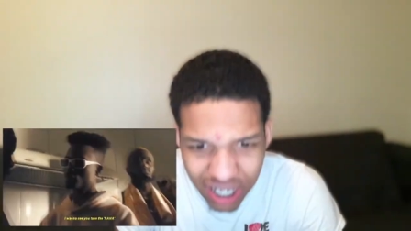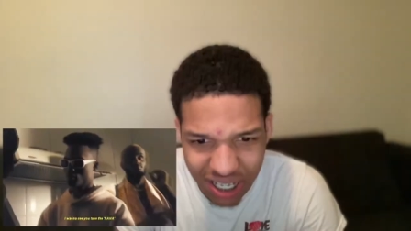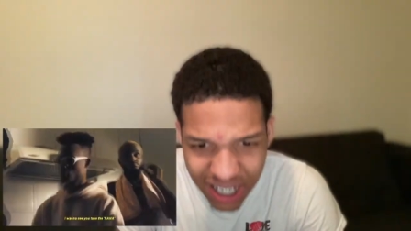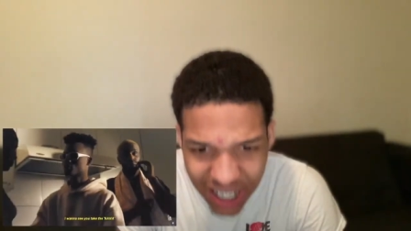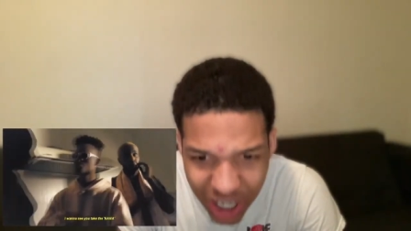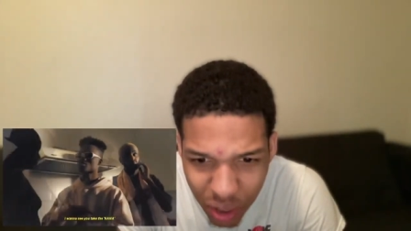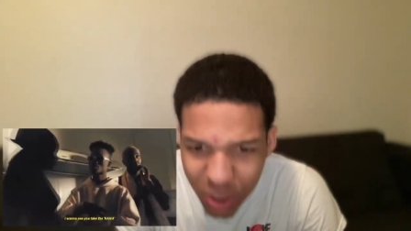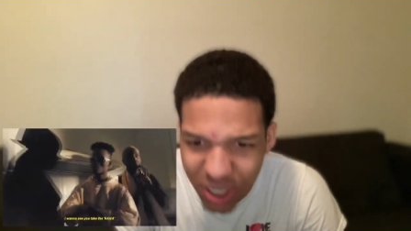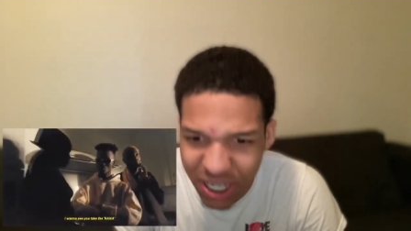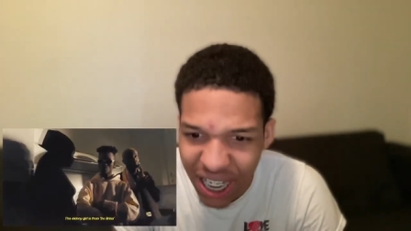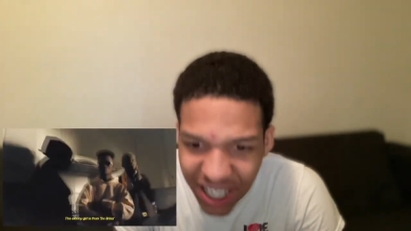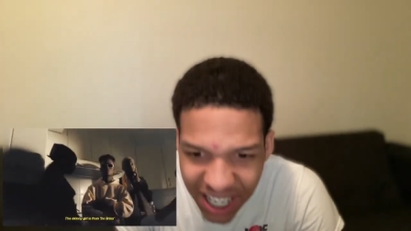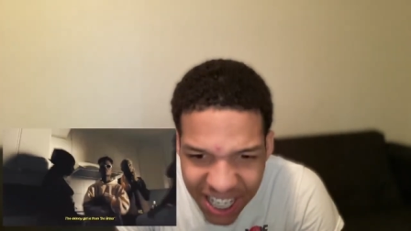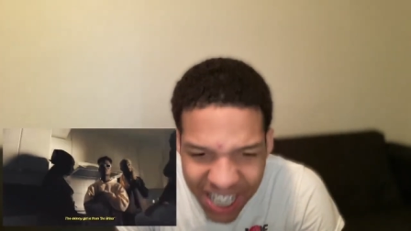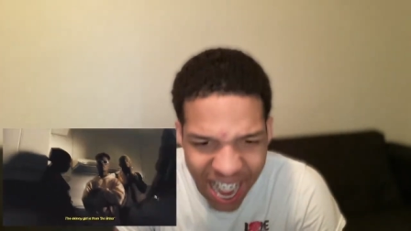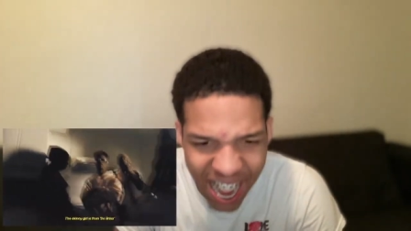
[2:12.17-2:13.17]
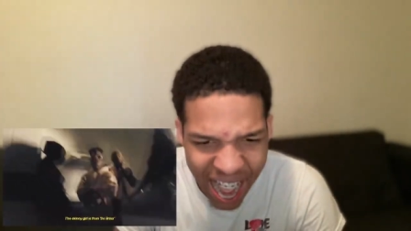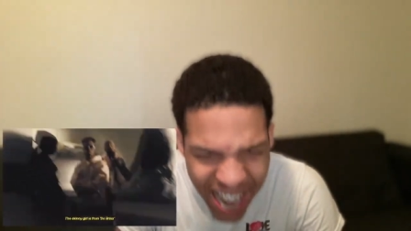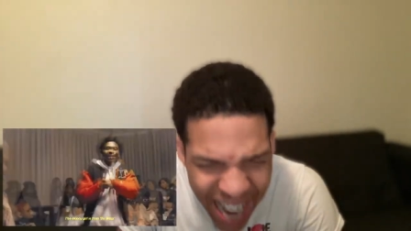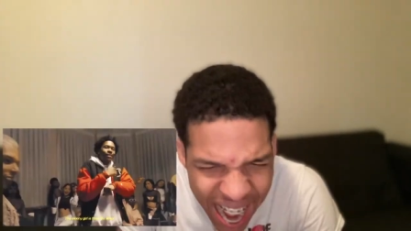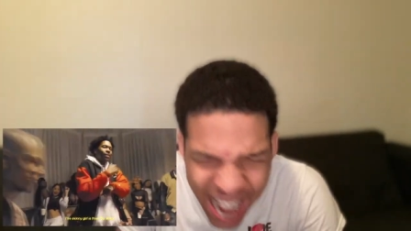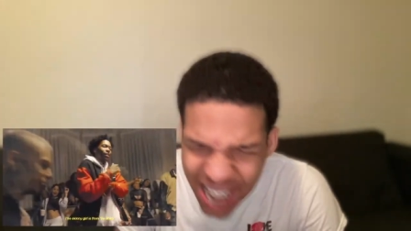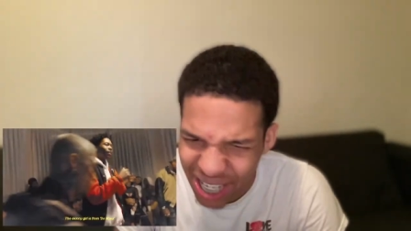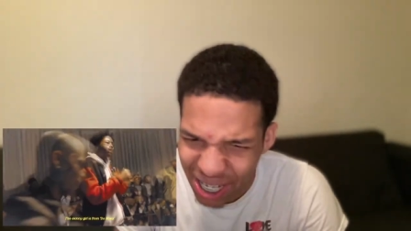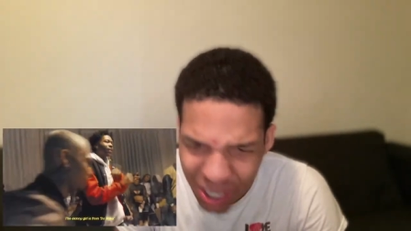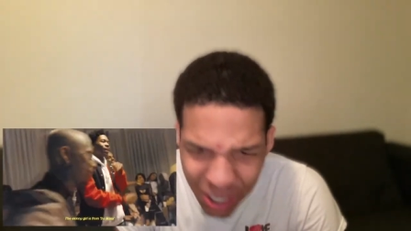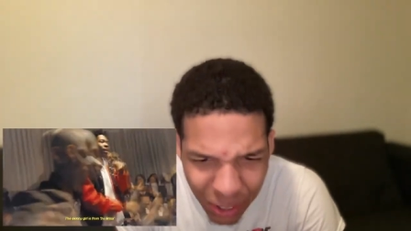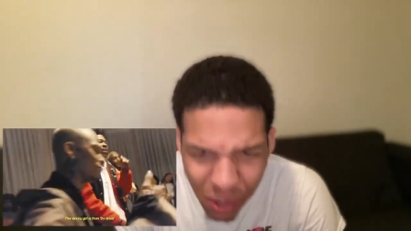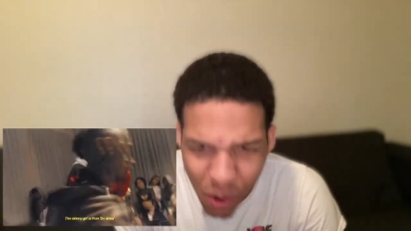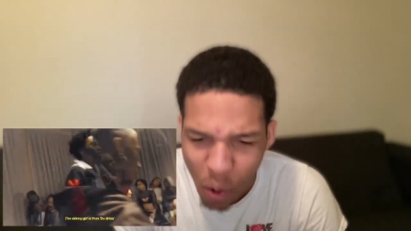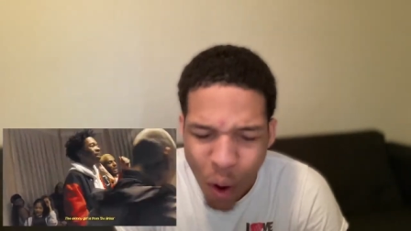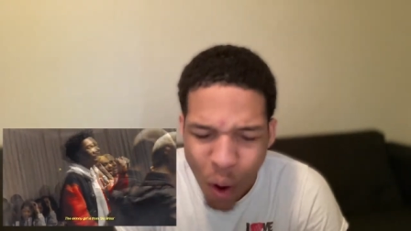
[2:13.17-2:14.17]
see you take the nana.
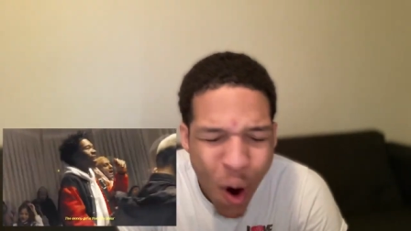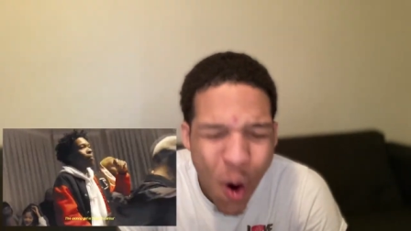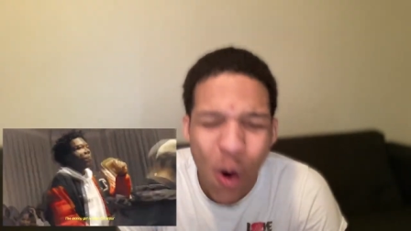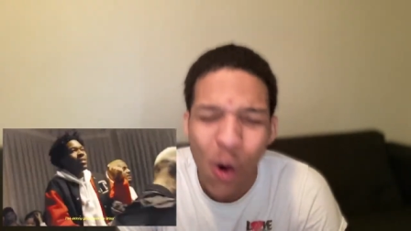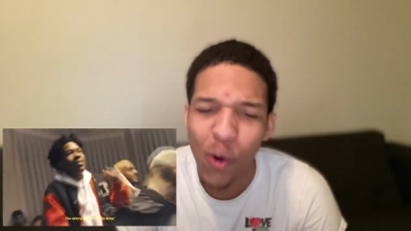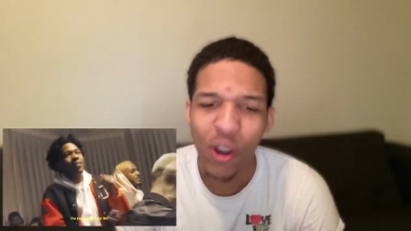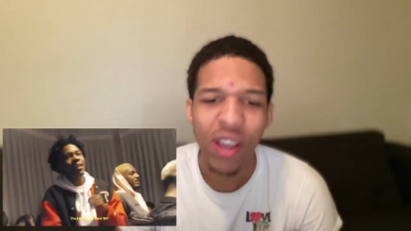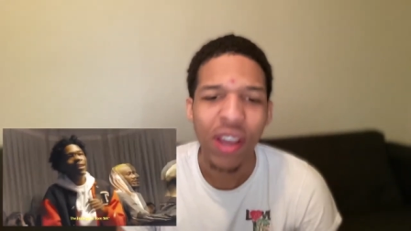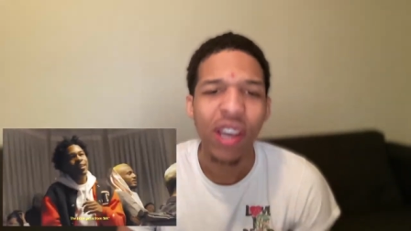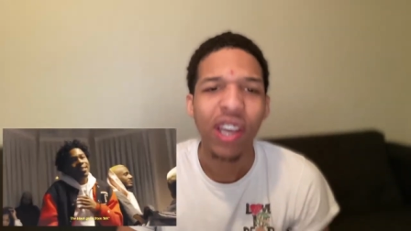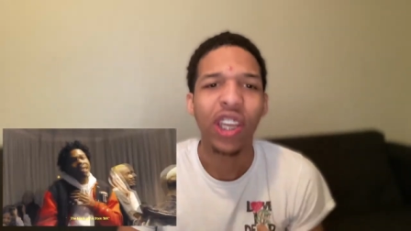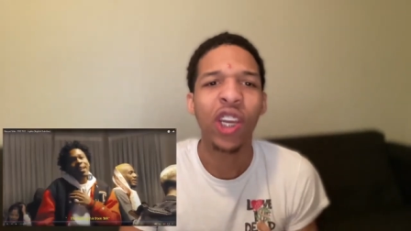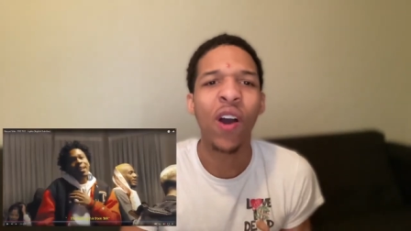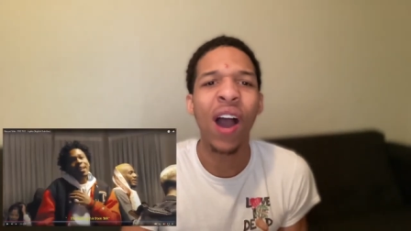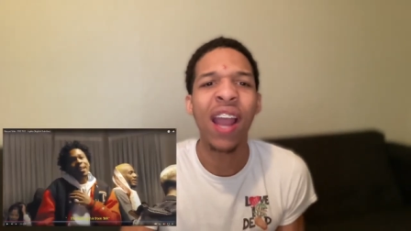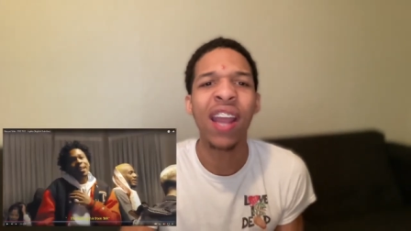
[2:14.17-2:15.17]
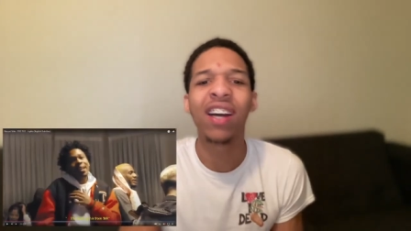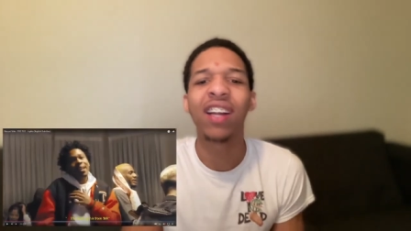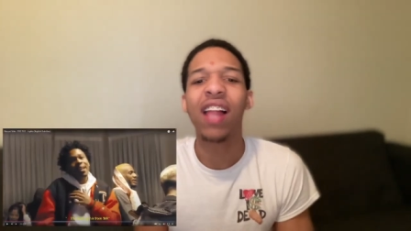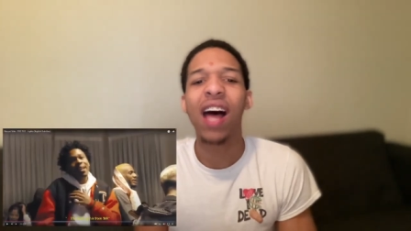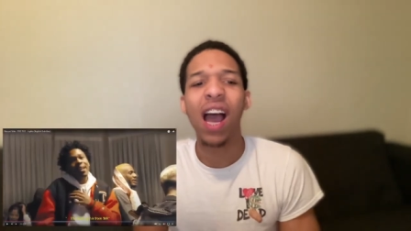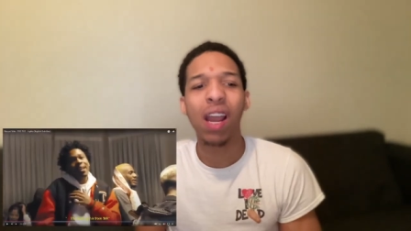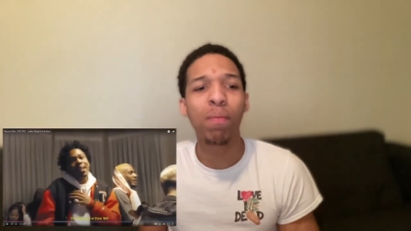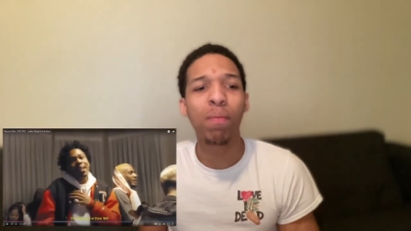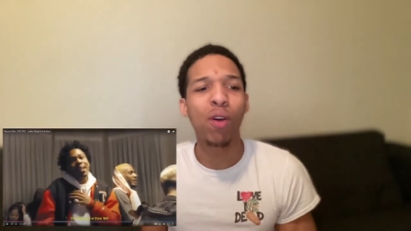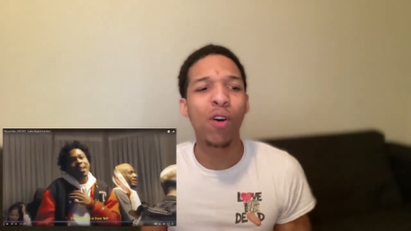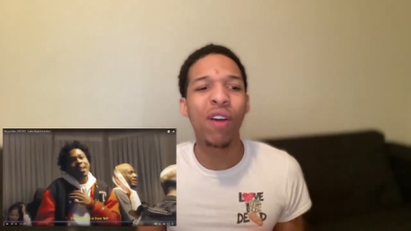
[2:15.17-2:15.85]
Yo, I ain't gonna lie, bro.